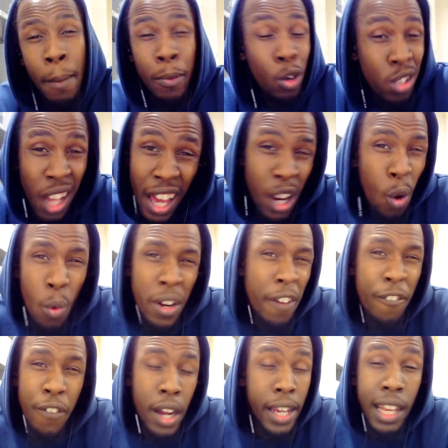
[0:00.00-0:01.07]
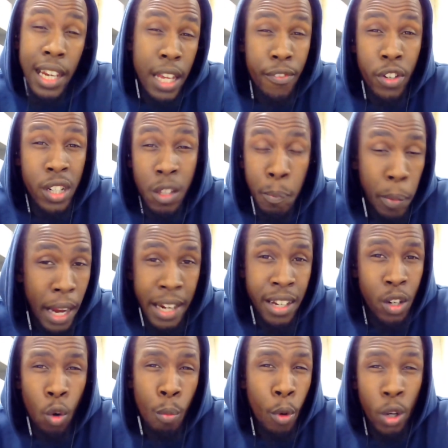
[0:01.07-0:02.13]
because I don't want to fucking live on this planet
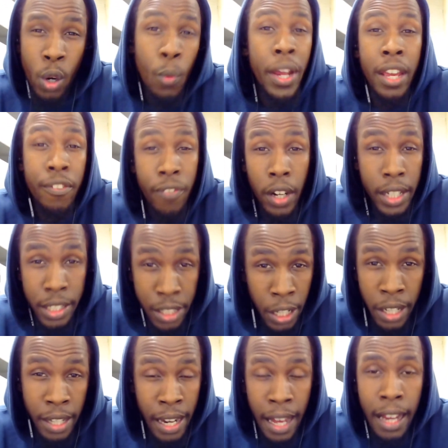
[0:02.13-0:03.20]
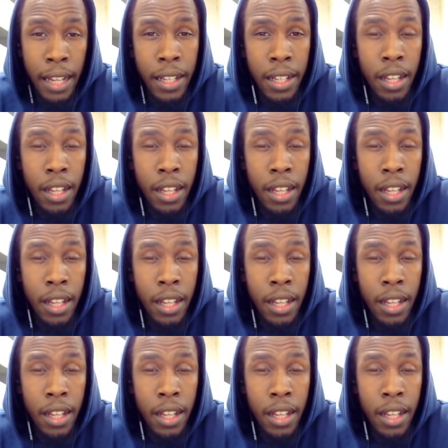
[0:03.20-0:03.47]
no more the way it's fucking turning out.